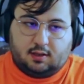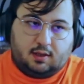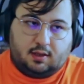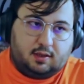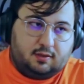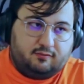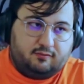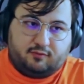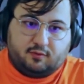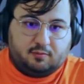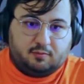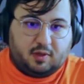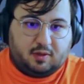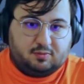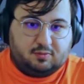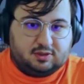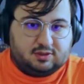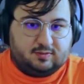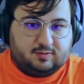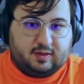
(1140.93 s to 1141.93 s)
And from
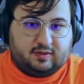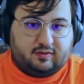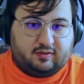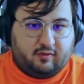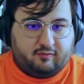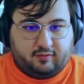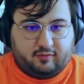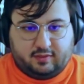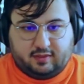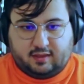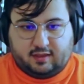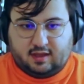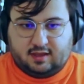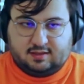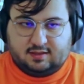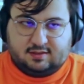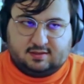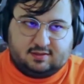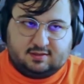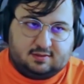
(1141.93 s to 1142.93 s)
my perspective,
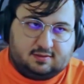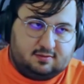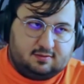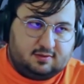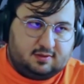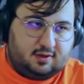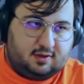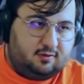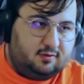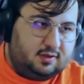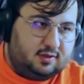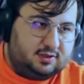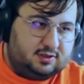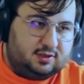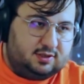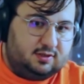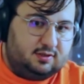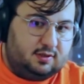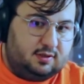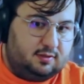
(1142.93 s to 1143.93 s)
that's the
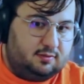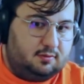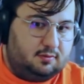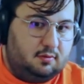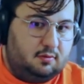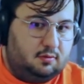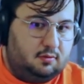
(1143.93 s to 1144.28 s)
question that